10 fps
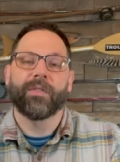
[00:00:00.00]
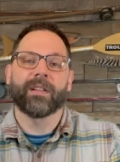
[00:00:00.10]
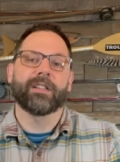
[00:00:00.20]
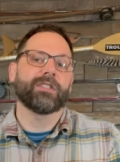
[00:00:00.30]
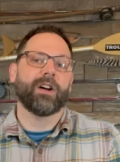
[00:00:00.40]

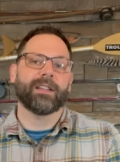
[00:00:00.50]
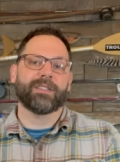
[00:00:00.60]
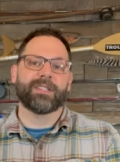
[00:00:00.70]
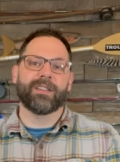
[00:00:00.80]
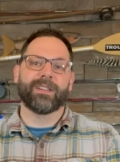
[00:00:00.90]
thing that's not
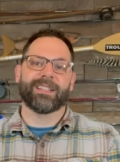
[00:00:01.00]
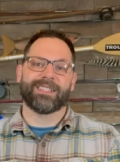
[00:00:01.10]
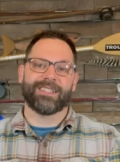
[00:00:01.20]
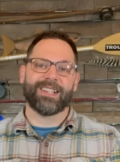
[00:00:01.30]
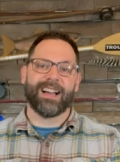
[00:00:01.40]
deceiving is
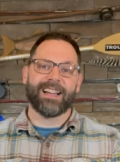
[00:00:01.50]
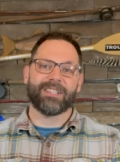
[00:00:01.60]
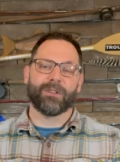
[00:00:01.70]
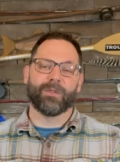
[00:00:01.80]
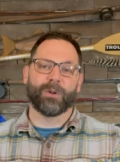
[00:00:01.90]
the
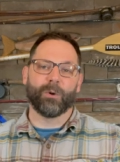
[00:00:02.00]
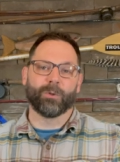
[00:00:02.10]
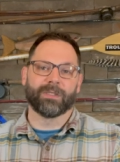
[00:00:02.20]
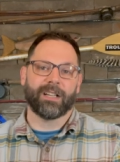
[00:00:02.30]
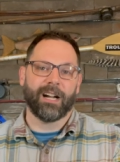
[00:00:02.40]
size of the
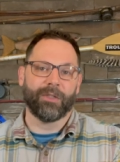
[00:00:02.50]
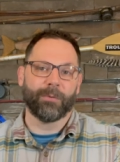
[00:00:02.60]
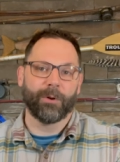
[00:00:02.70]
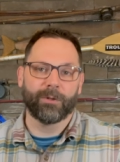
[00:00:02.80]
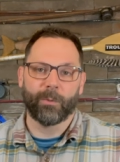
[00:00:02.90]
golden
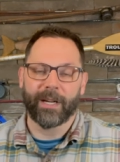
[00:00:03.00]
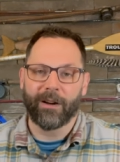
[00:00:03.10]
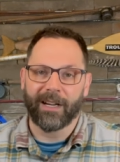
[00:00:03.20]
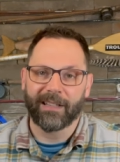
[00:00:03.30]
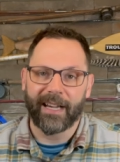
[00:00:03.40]
cutthroat we
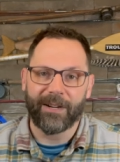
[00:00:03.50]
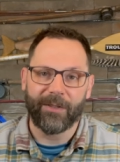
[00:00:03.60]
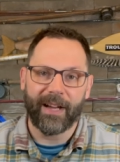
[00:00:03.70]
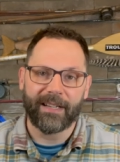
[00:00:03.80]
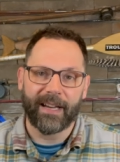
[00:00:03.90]
caught later
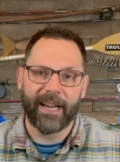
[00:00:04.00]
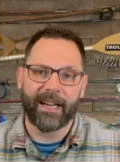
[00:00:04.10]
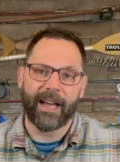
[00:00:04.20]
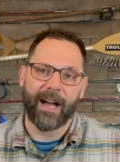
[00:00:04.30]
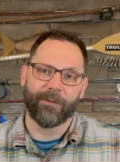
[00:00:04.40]
that
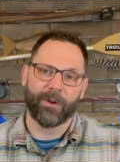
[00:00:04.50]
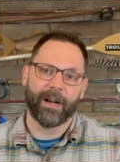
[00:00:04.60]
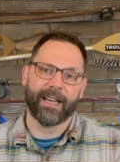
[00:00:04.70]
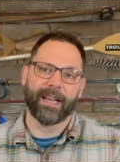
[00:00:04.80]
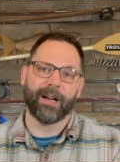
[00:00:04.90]
day after
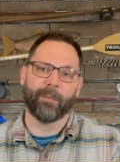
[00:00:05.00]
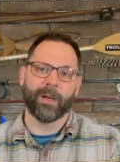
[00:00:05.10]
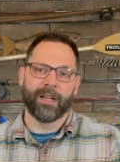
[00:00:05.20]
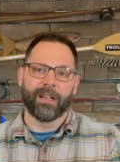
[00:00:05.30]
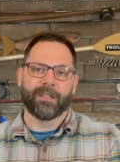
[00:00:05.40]
hiking up
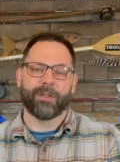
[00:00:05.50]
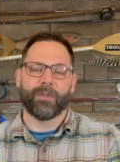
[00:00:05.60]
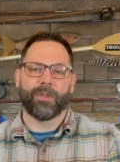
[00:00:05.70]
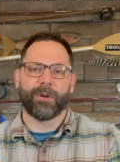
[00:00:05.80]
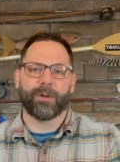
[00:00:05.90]
to the
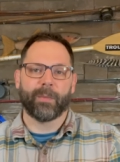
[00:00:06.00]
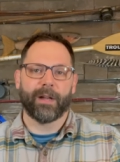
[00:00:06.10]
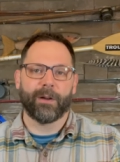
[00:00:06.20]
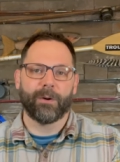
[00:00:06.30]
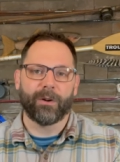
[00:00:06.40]
third
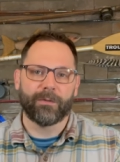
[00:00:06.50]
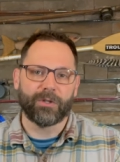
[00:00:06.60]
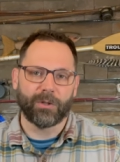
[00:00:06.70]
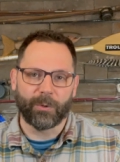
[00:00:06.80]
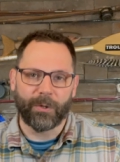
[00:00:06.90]
meadow of
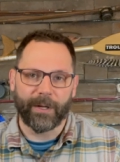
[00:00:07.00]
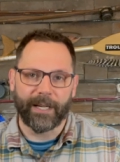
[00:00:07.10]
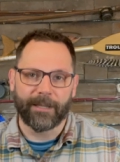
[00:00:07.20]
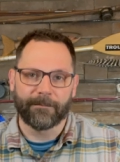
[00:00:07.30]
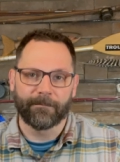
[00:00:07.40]
Slough
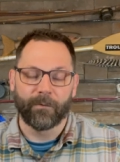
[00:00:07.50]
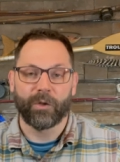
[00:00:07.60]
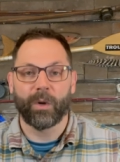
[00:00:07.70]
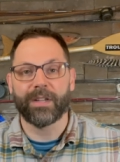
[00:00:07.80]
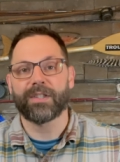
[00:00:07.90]
Creek. If
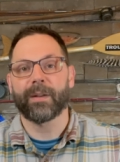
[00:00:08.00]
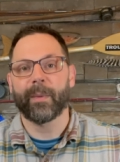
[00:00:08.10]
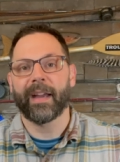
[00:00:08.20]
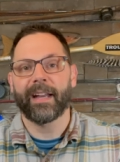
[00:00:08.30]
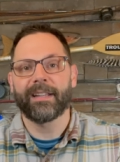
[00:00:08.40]
you want to skip
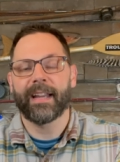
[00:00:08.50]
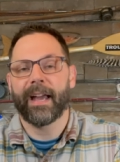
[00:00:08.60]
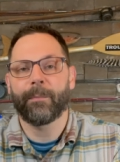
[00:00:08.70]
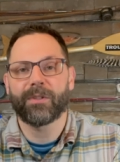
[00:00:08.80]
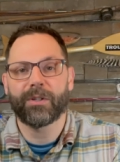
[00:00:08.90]
ahead to
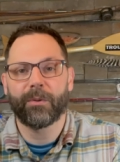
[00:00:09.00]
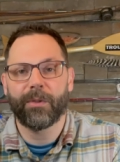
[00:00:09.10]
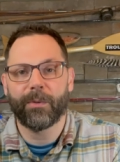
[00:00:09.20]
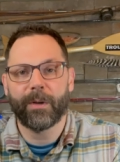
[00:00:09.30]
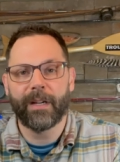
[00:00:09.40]
episode
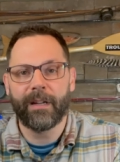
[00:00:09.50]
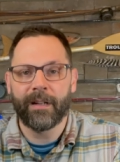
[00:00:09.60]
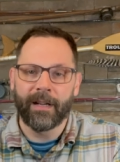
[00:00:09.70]
three,